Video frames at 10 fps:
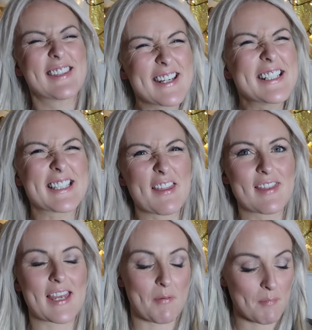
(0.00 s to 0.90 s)
There is a
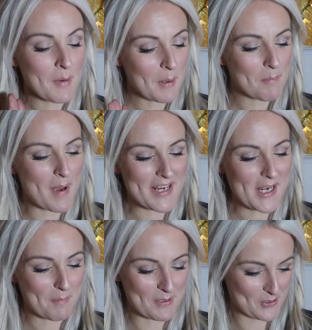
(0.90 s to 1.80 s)
theme,
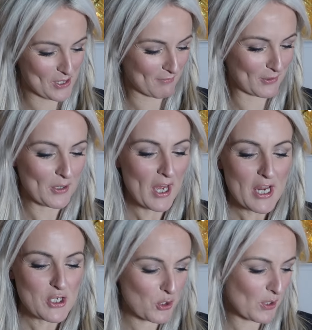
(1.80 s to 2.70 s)
makeup and travel.
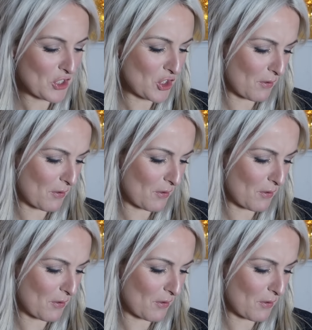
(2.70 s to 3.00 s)
Trish